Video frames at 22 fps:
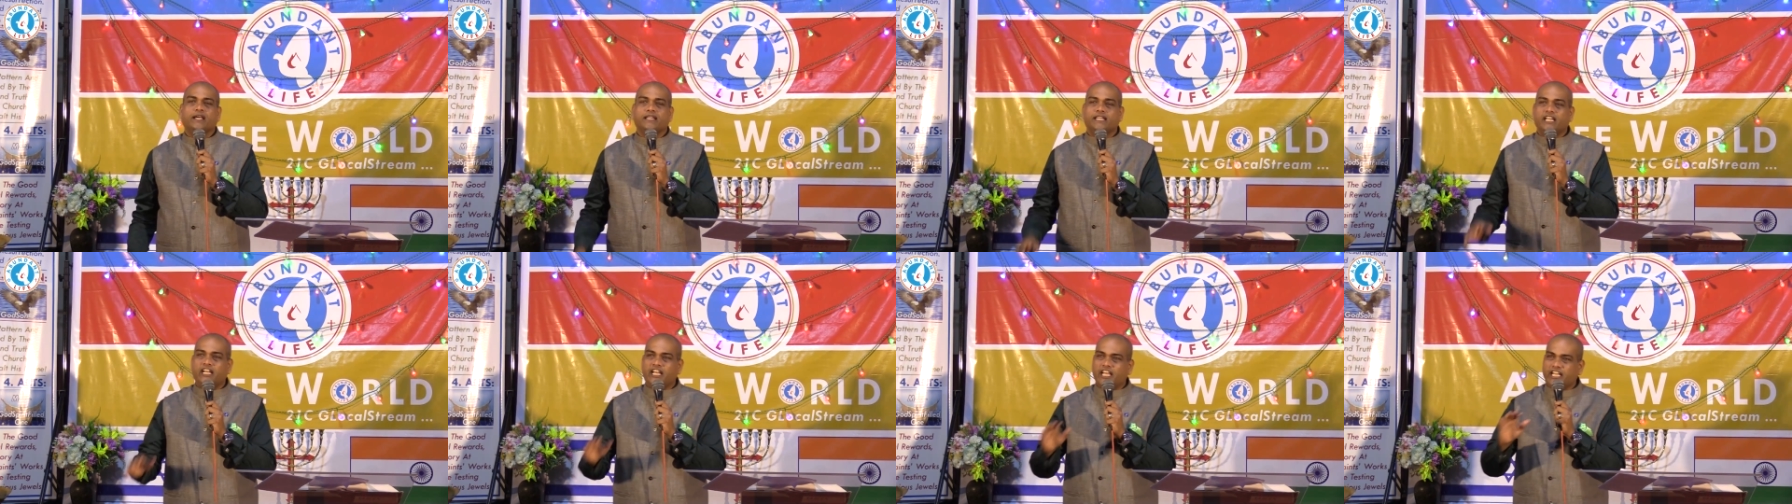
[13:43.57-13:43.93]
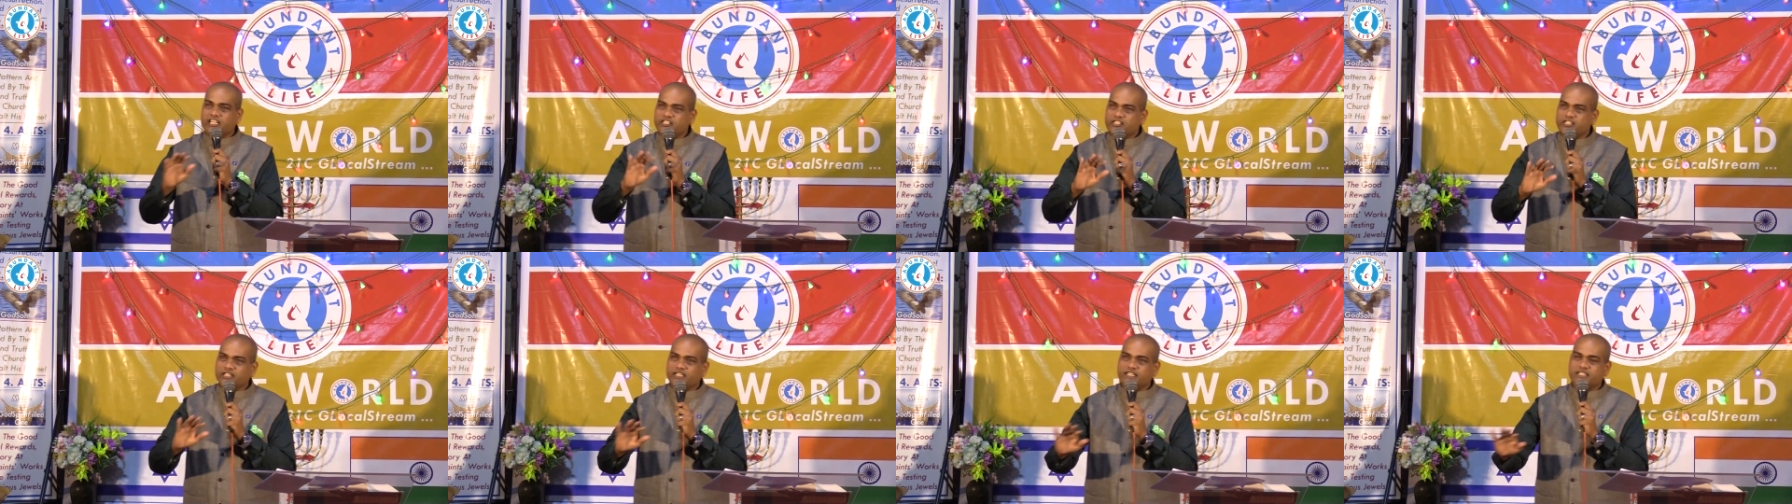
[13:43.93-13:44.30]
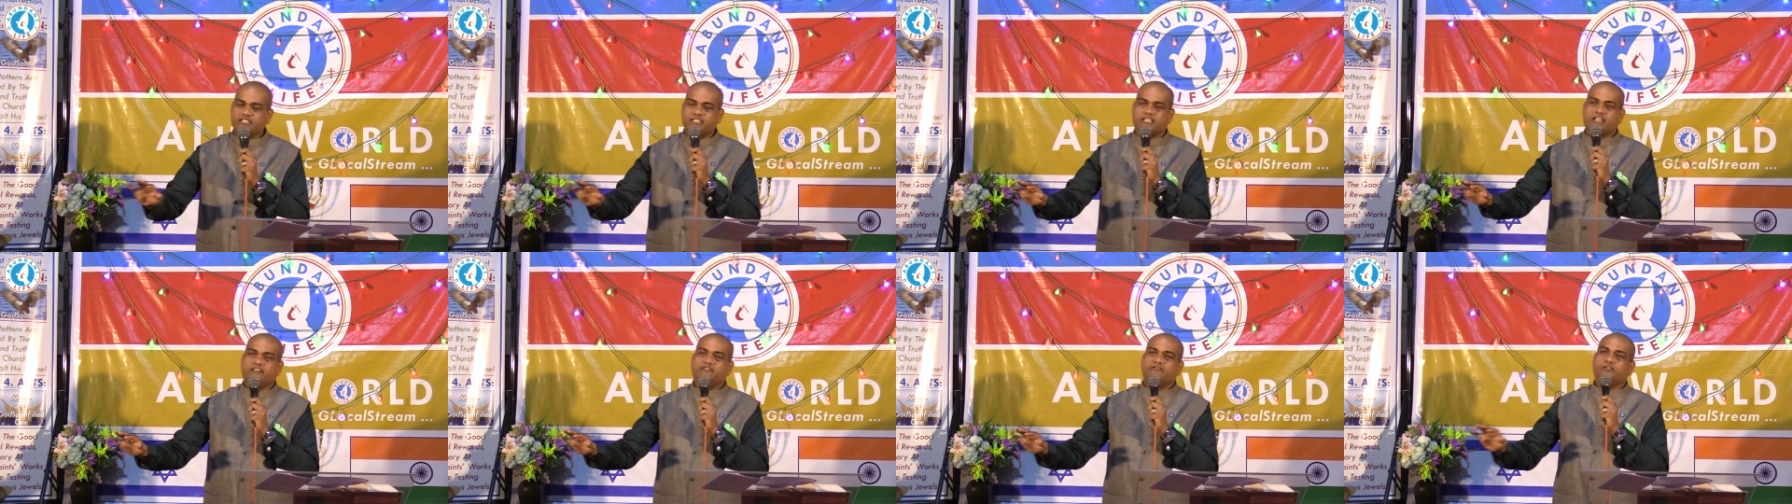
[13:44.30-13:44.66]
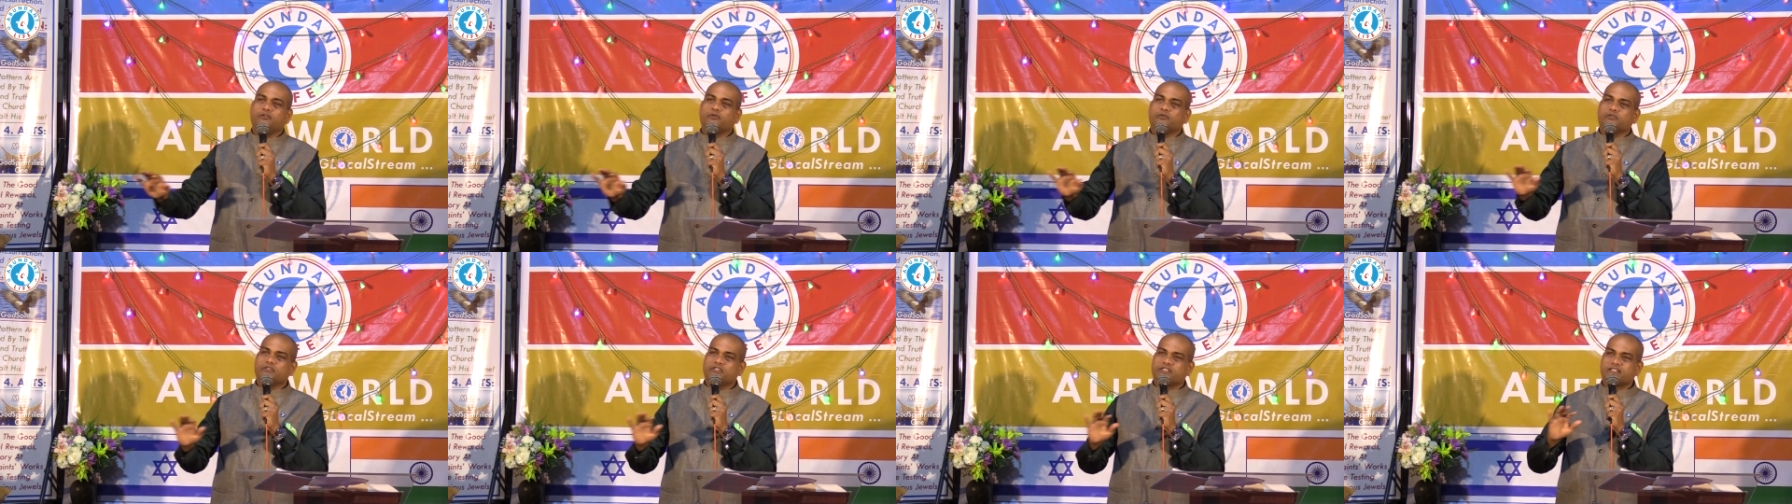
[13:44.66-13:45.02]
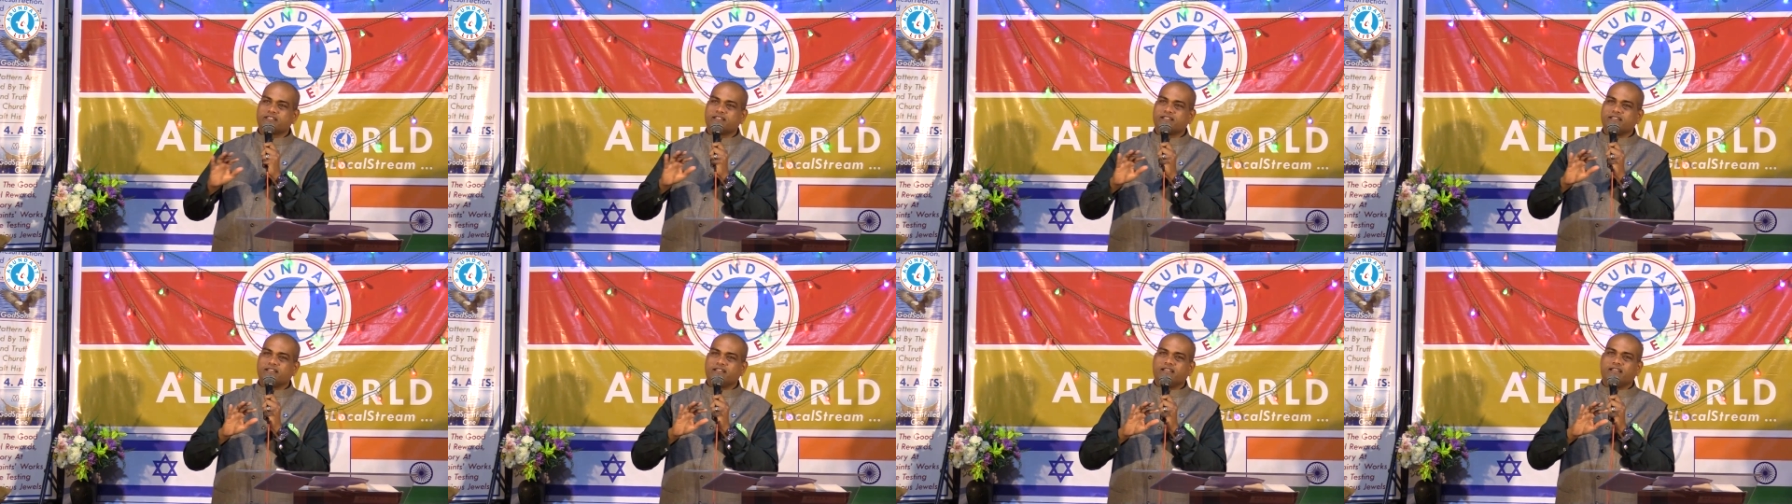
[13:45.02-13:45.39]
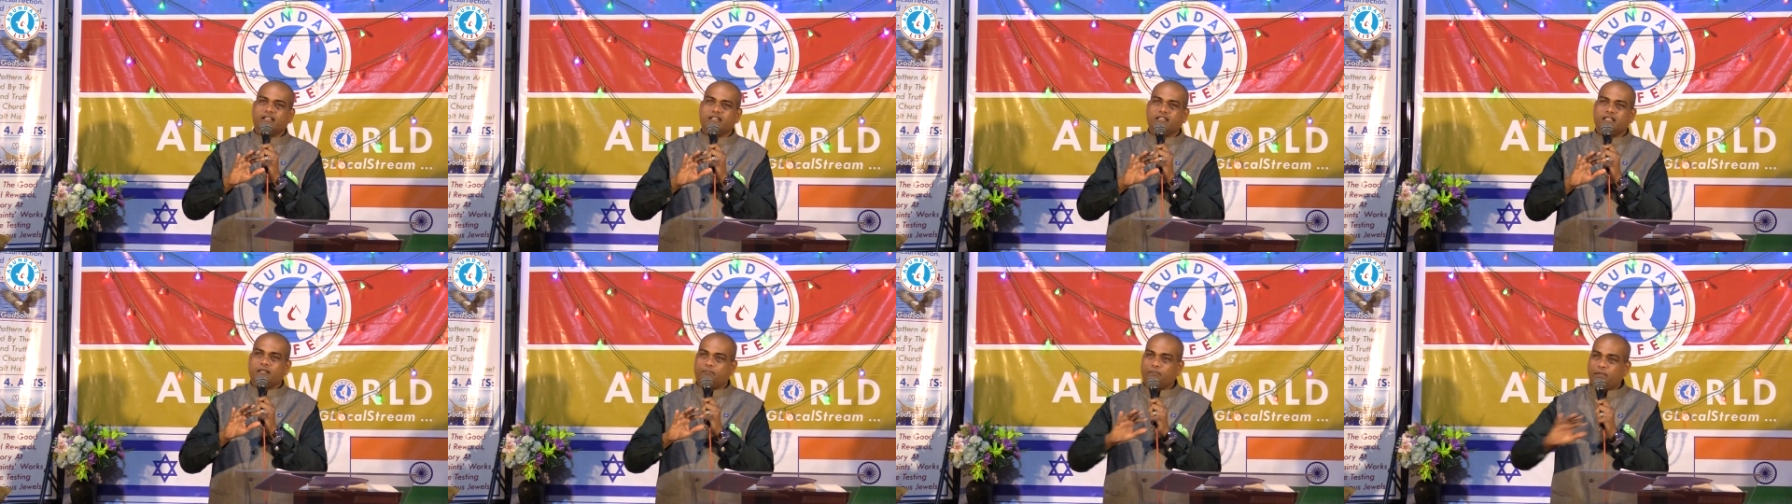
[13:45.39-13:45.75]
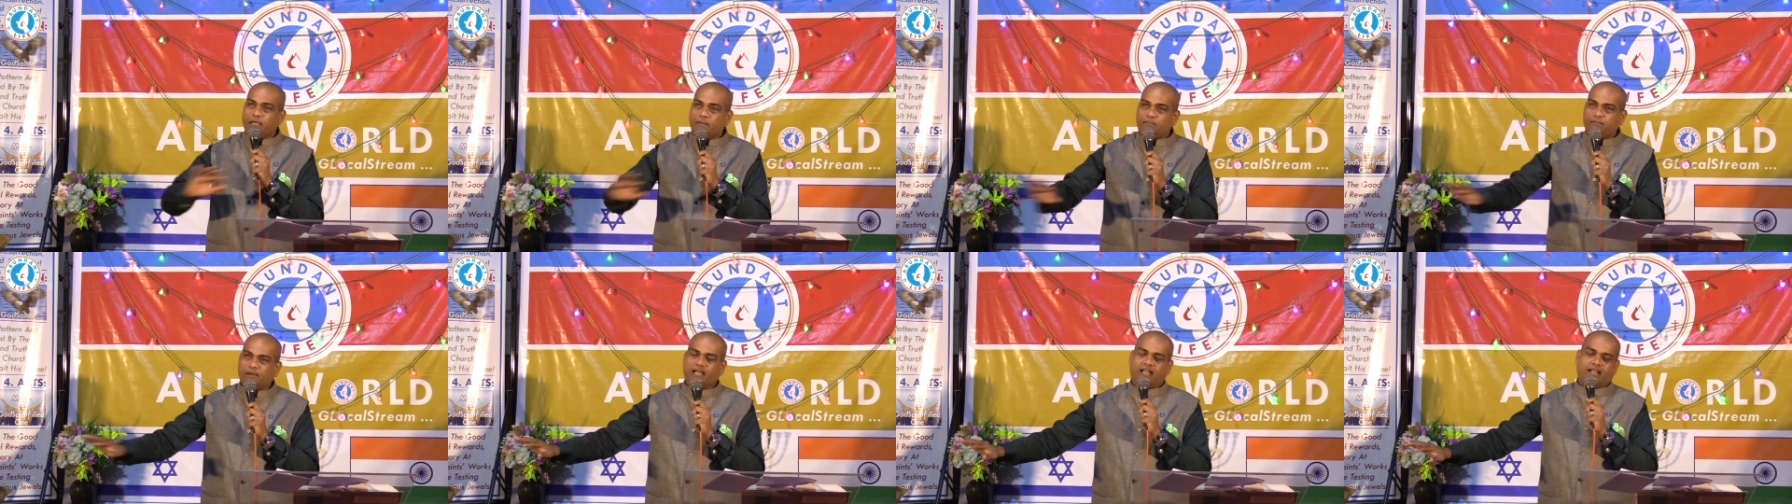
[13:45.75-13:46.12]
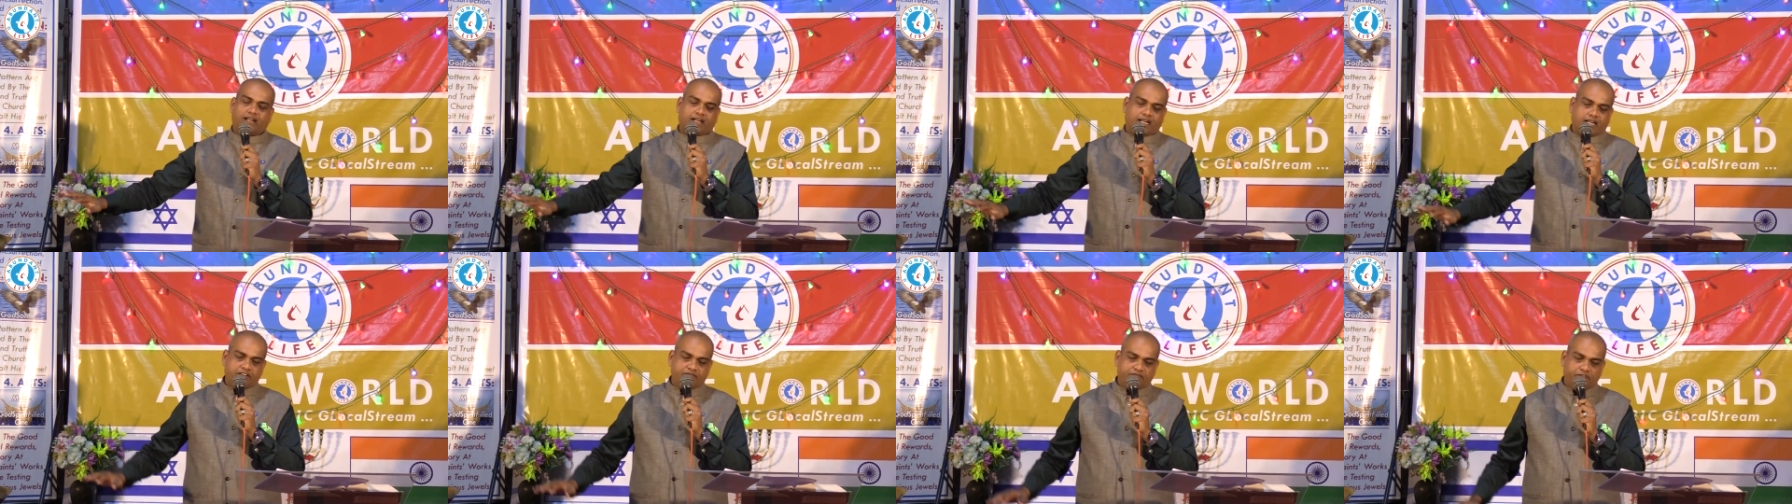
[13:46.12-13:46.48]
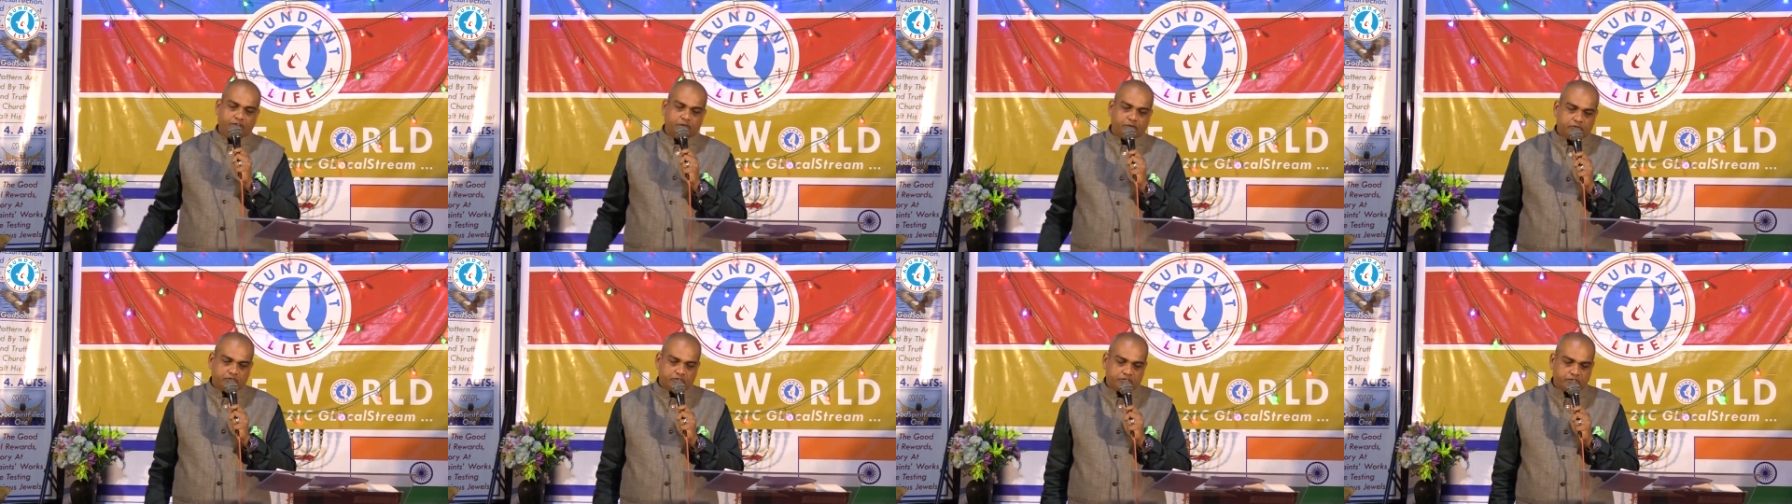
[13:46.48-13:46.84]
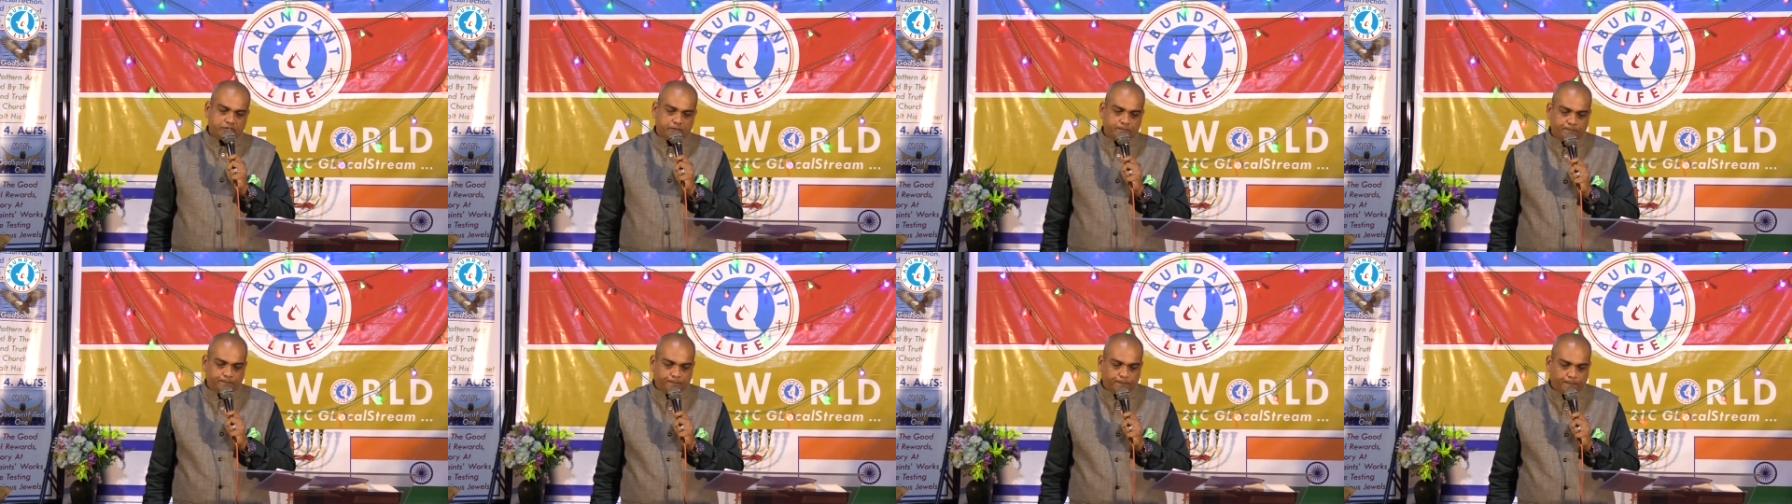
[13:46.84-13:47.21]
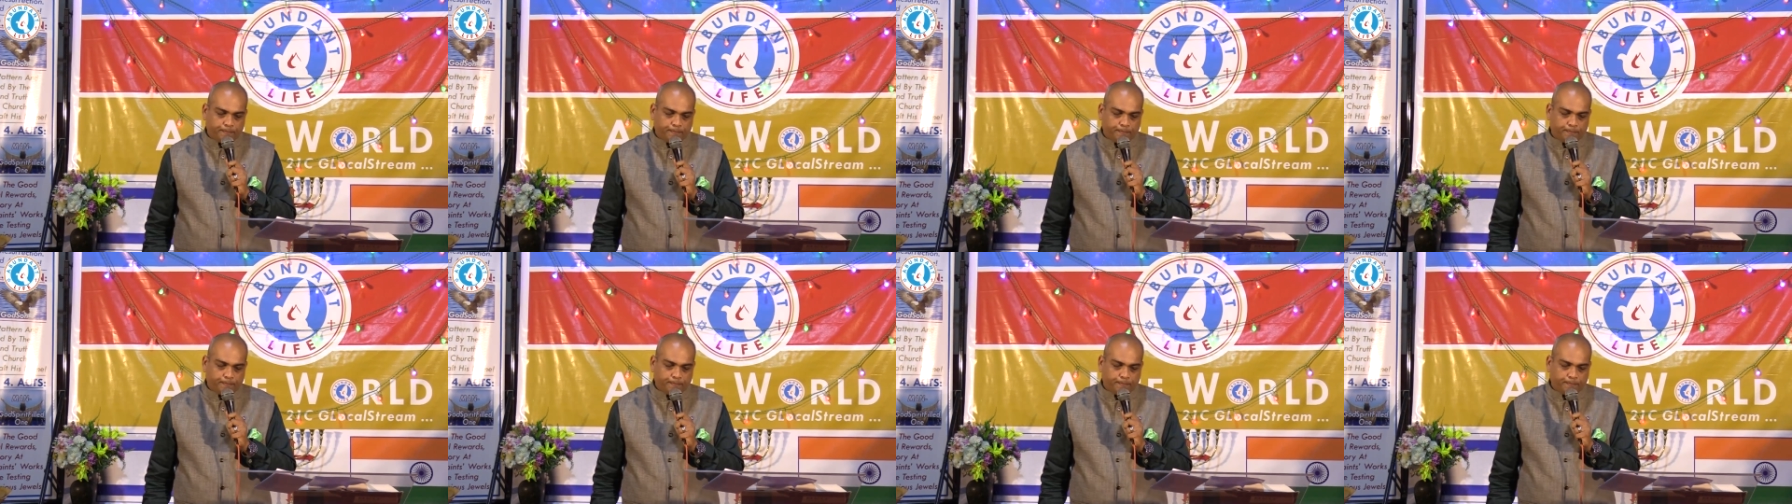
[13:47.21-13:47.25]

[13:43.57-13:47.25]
The nation is confused. The people are confused.